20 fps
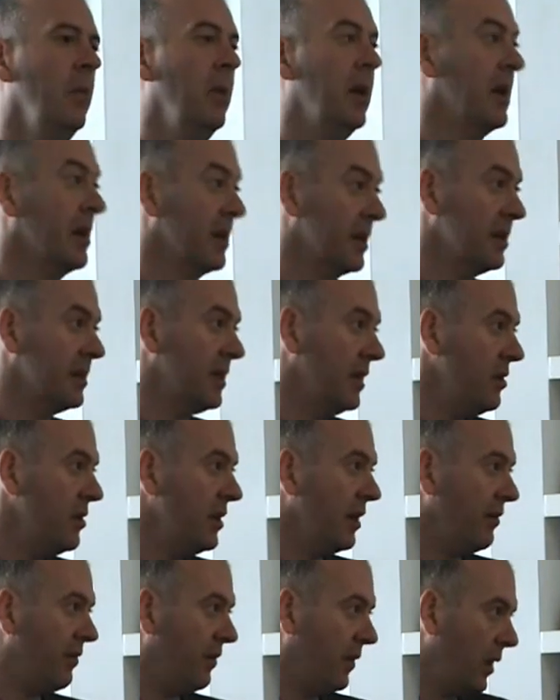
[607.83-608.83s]
We can
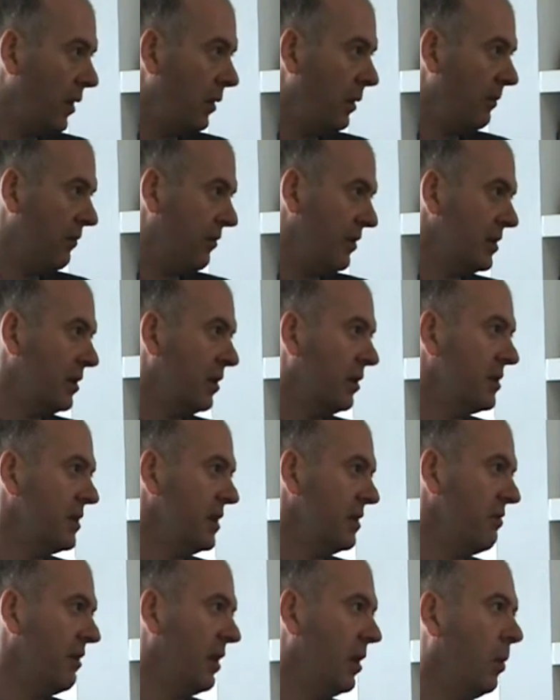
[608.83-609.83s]
continue that follow-up for as long
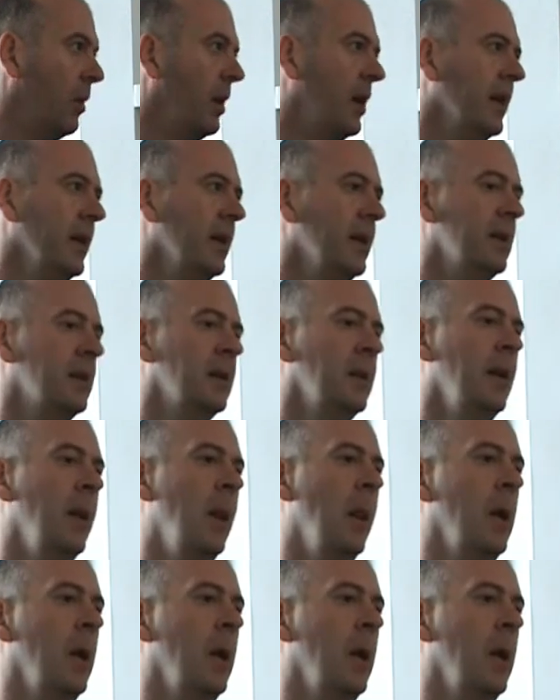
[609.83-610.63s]
as it's required,